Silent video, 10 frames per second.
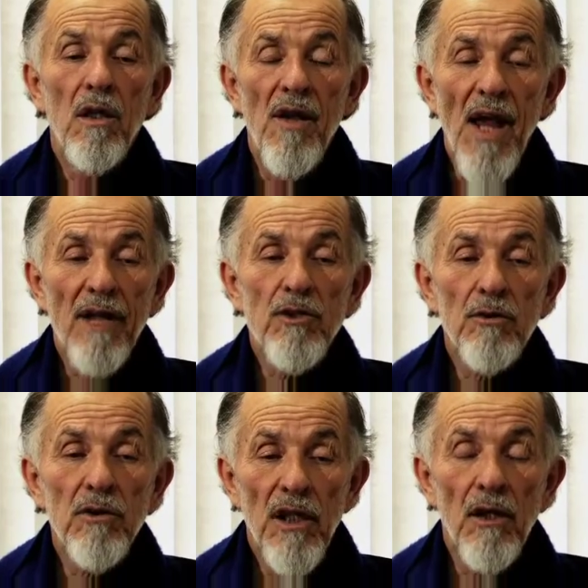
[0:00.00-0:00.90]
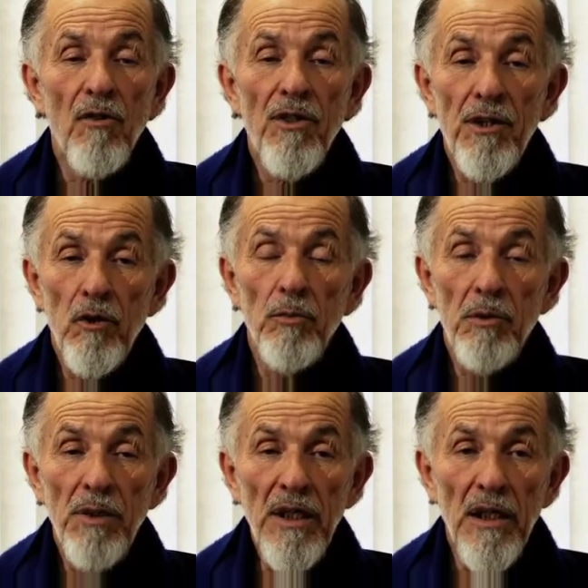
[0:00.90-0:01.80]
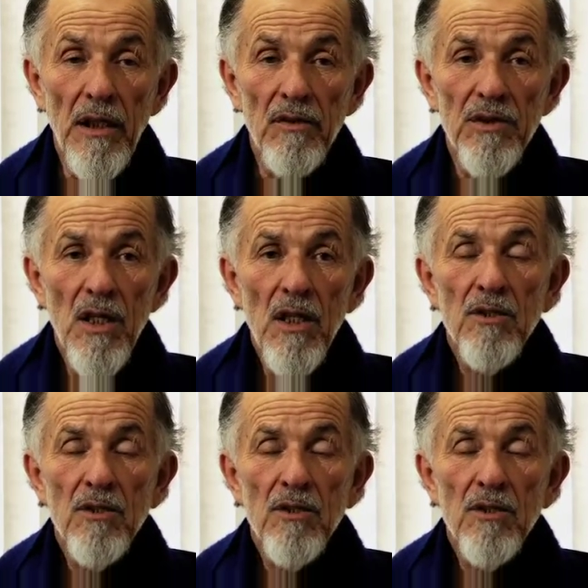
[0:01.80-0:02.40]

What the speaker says: natural, healthy human beings,